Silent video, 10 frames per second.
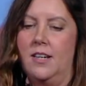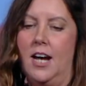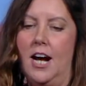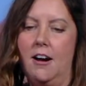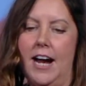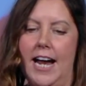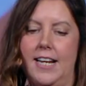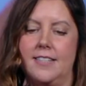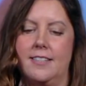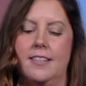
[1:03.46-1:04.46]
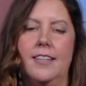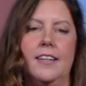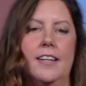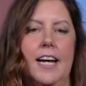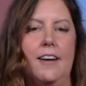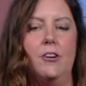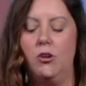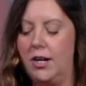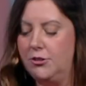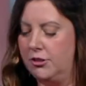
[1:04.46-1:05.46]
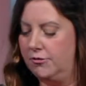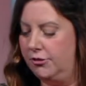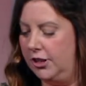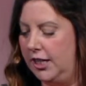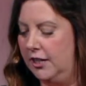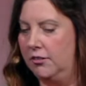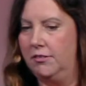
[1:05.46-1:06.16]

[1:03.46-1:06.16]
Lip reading: All right, I have a question for you.